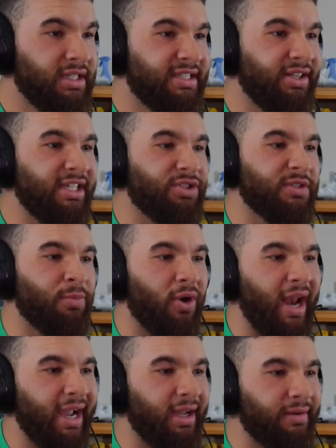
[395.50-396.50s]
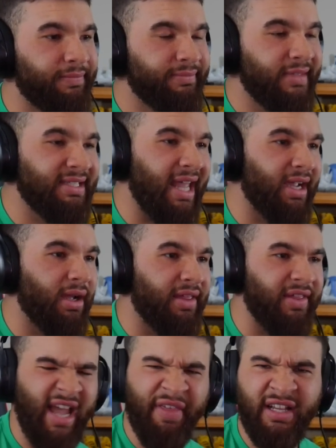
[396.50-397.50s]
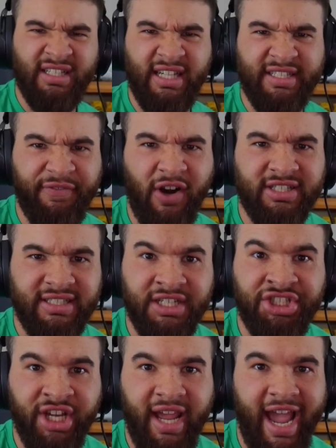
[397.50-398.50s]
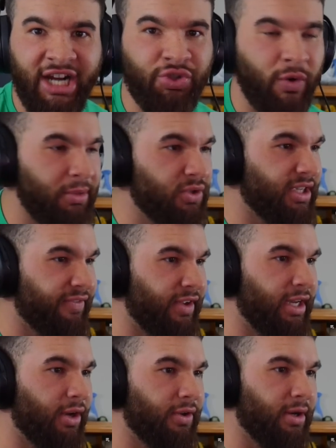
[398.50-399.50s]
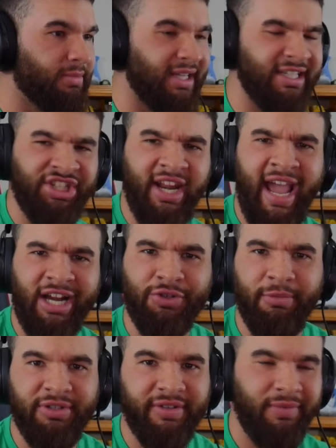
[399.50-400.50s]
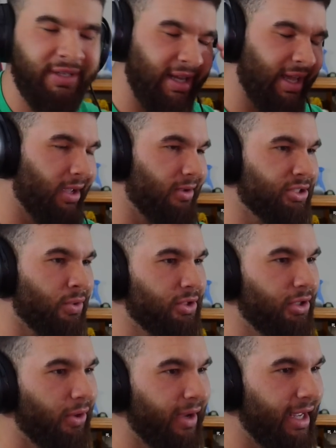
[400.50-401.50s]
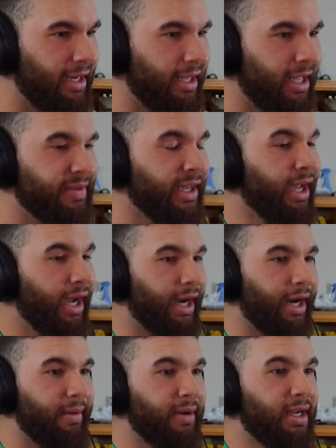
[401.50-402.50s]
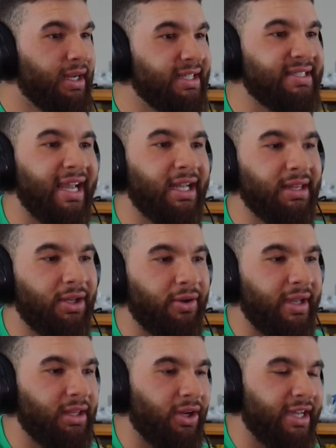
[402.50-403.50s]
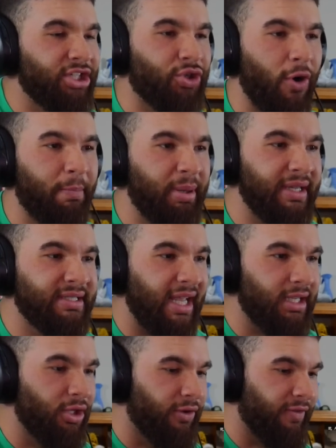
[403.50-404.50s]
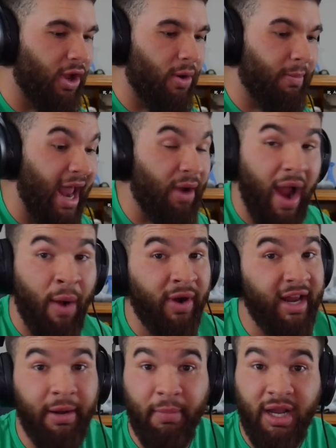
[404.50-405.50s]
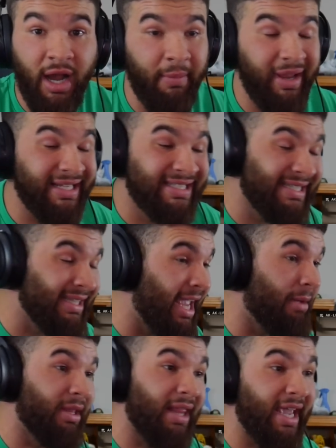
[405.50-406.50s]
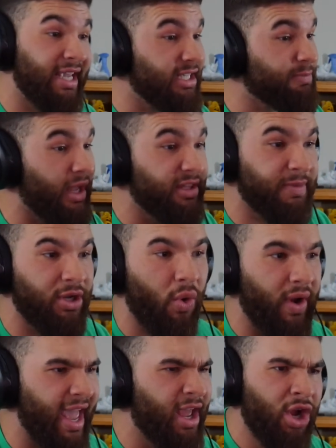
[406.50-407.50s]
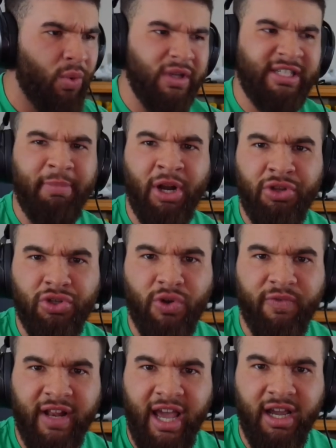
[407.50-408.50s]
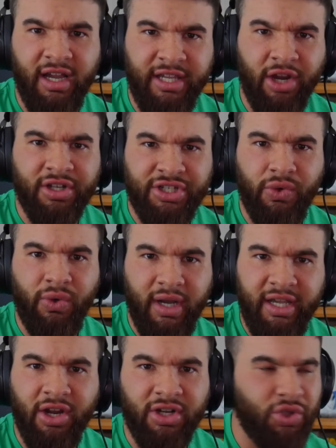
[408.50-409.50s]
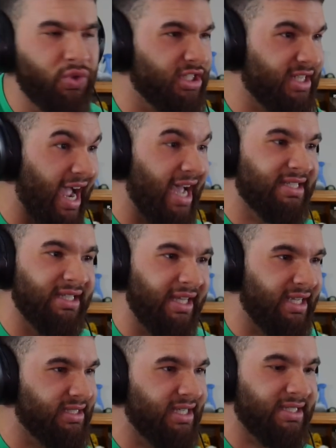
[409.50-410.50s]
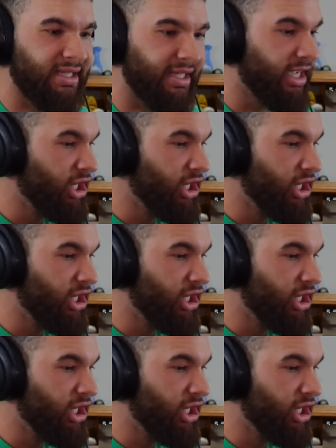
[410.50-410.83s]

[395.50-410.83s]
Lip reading: So this was more like I think this is his first legit actual music video. You know, legit actual music. What the hell is going through your head, D Gibbs? This is like a little intro piece, like a little vlog. But I wanted him to come in slamming. Like, this brother's been going at, what's he been on YouTube for, like a year or two, just constantly, consistently